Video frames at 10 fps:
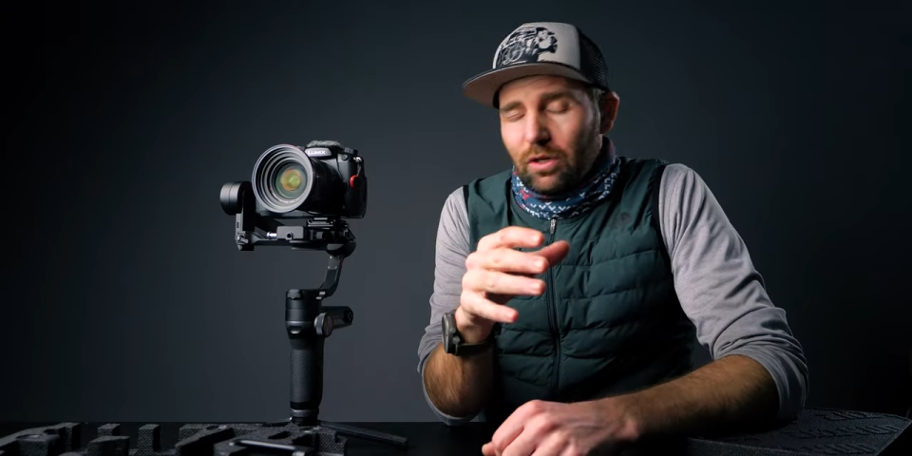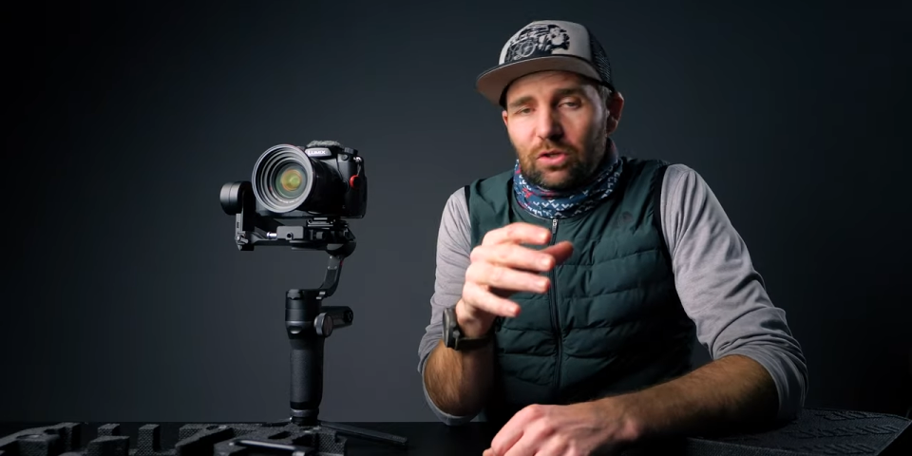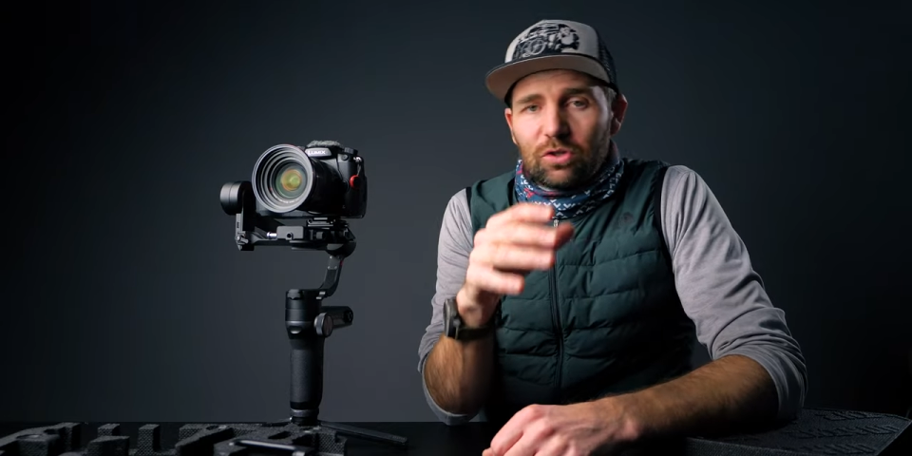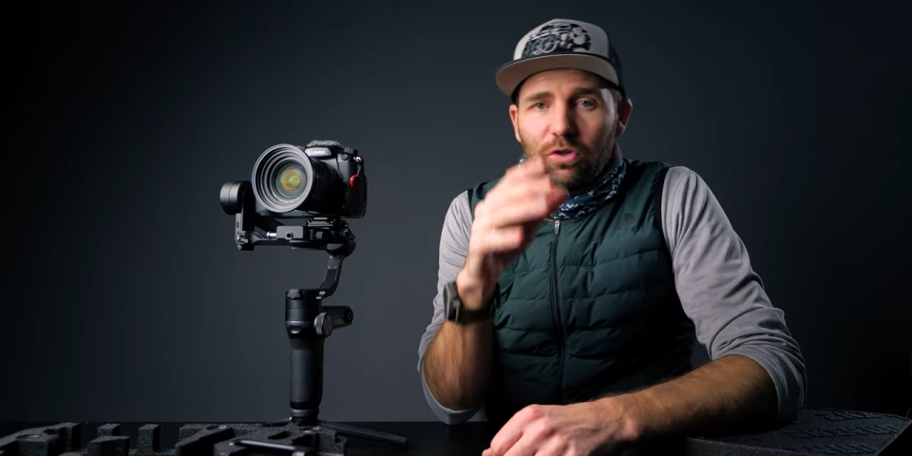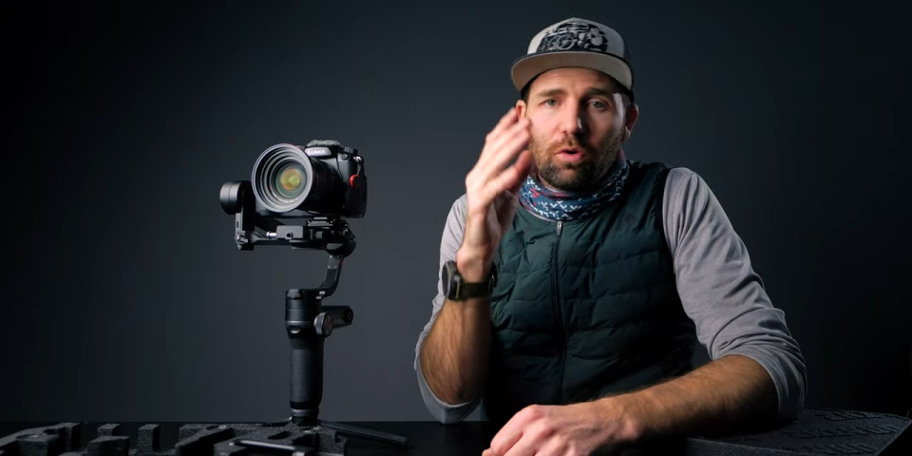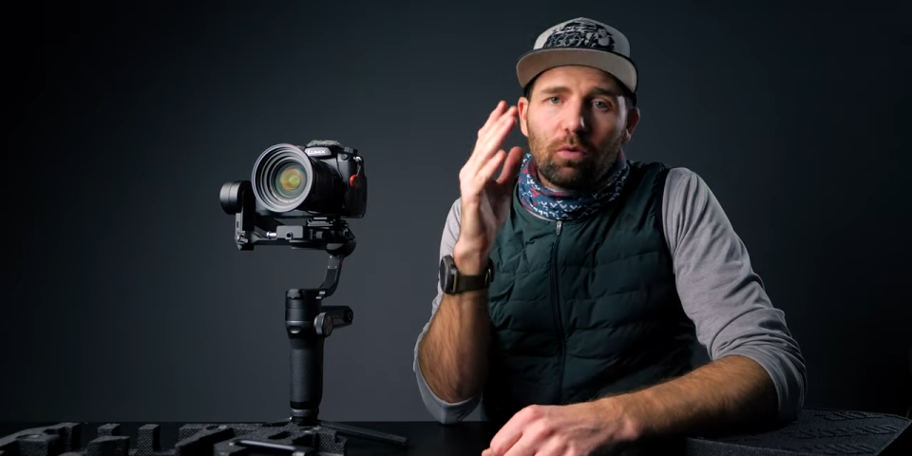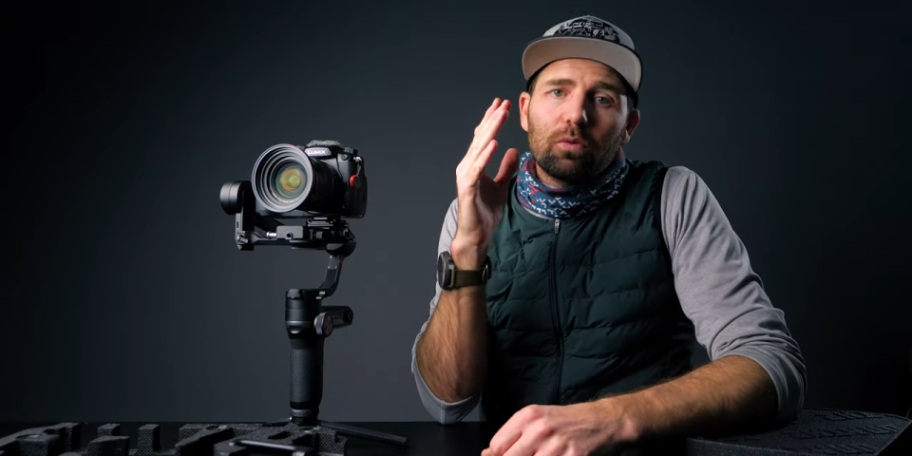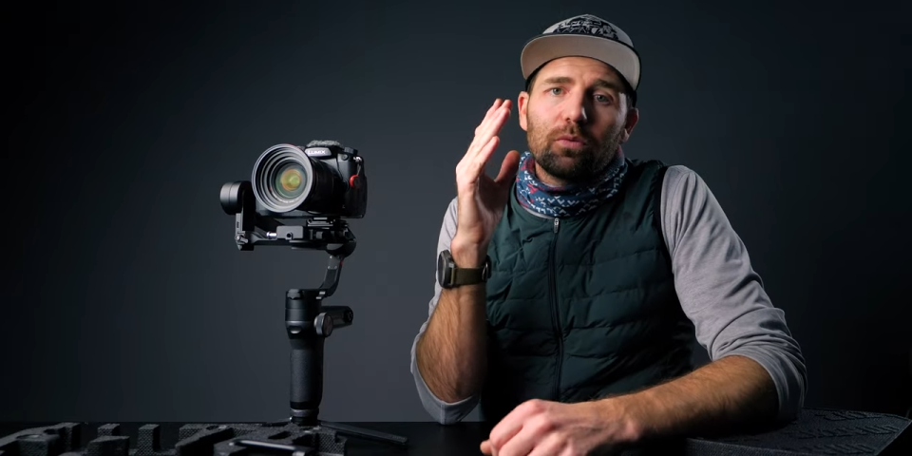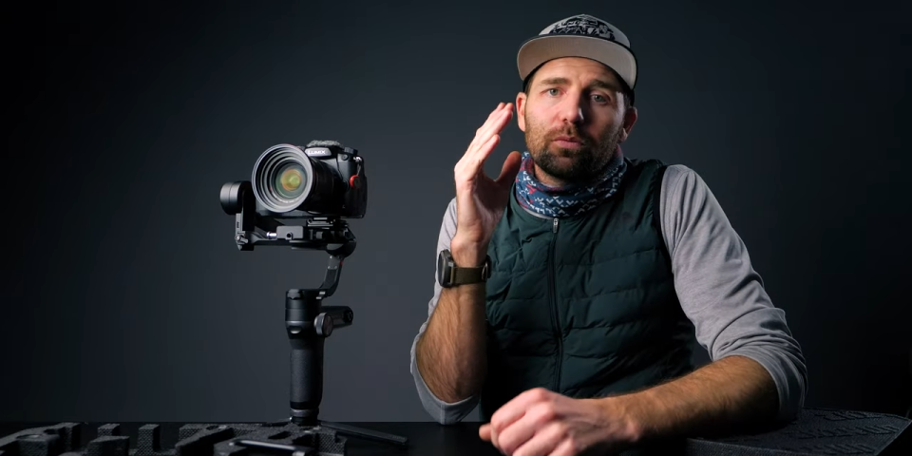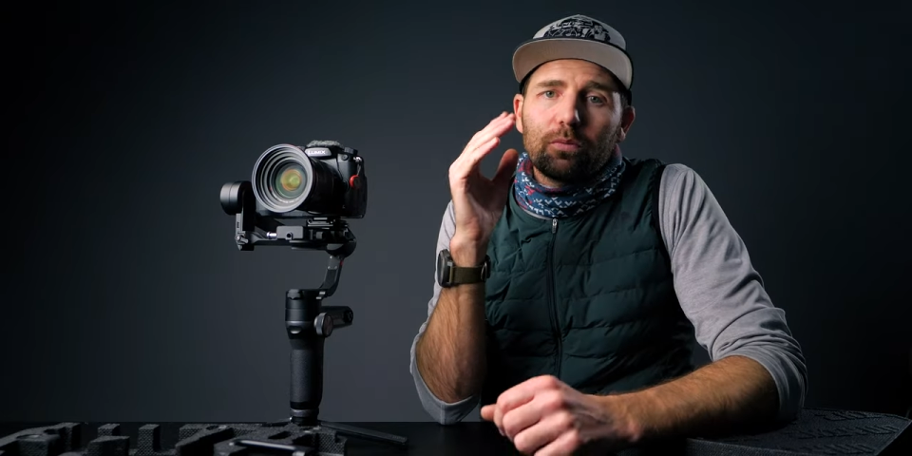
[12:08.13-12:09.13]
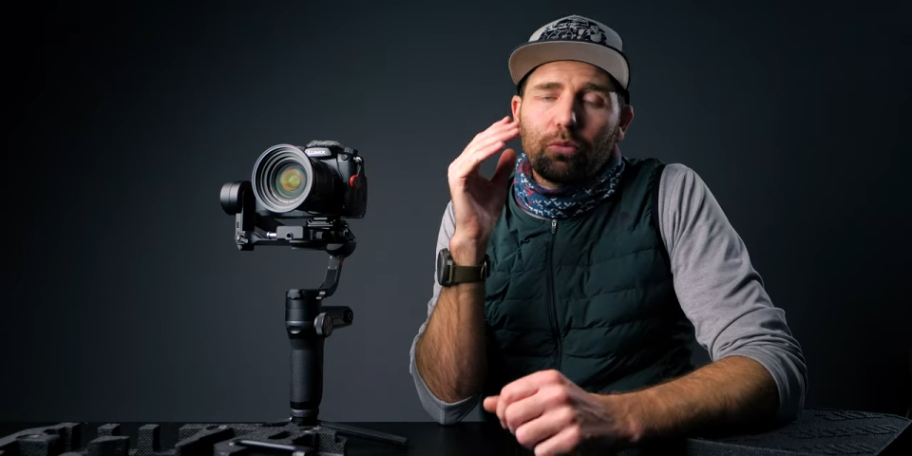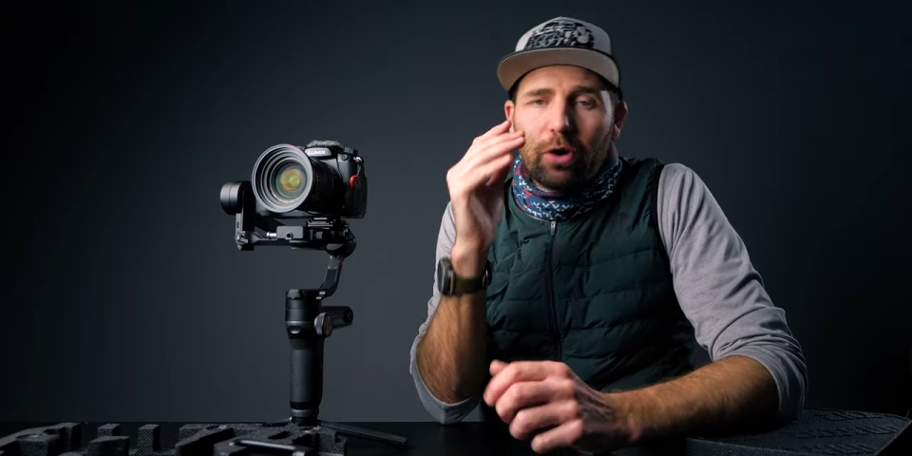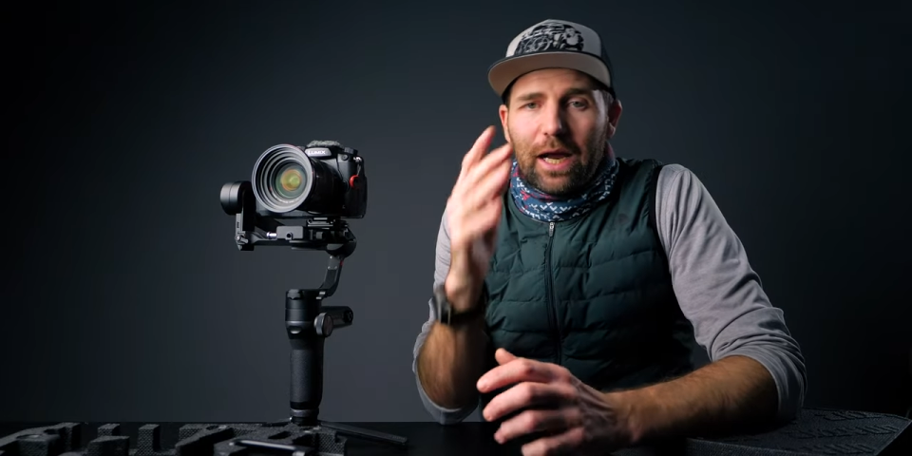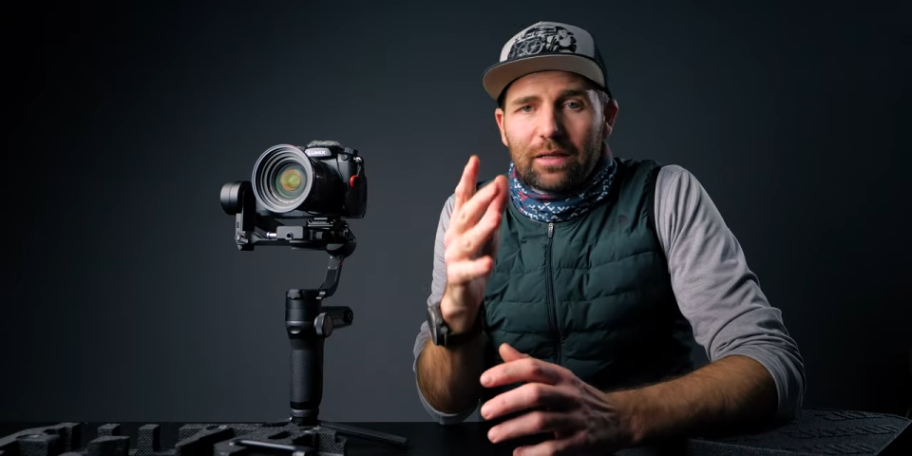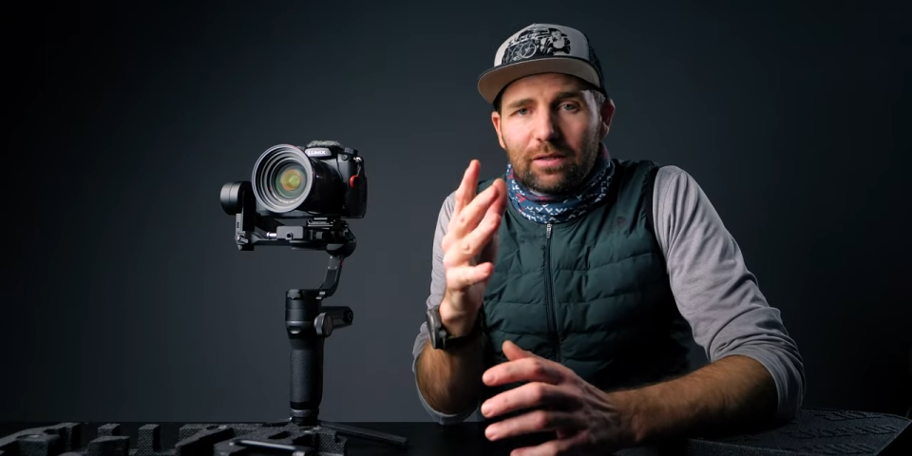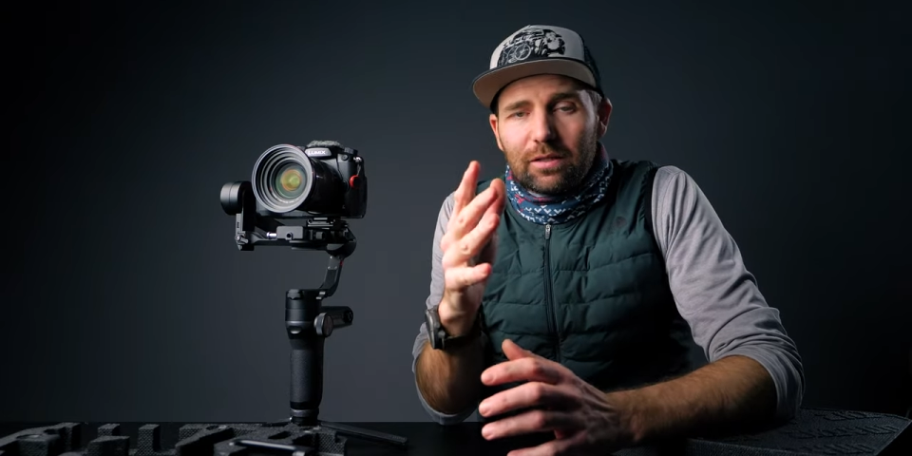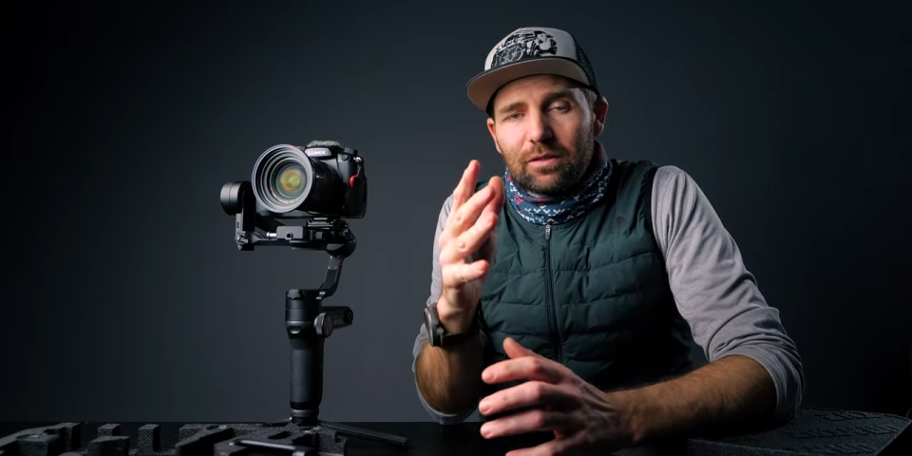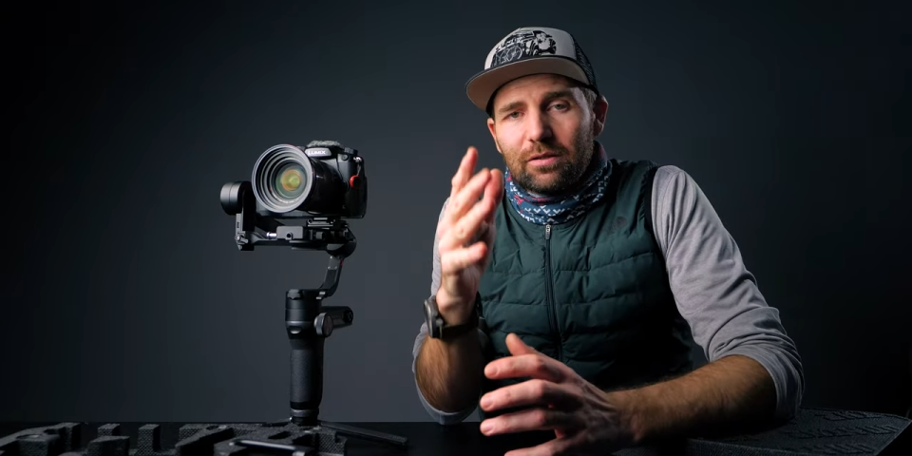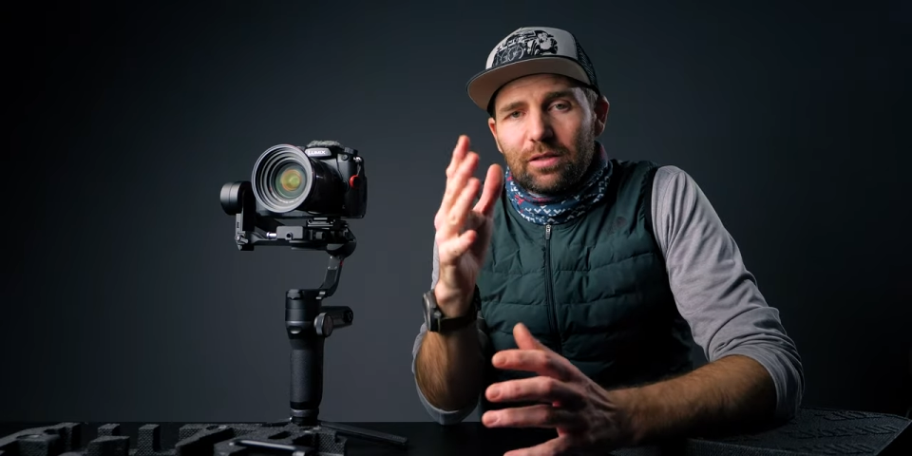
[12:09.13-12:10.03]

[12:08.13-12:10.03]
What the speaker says: So practice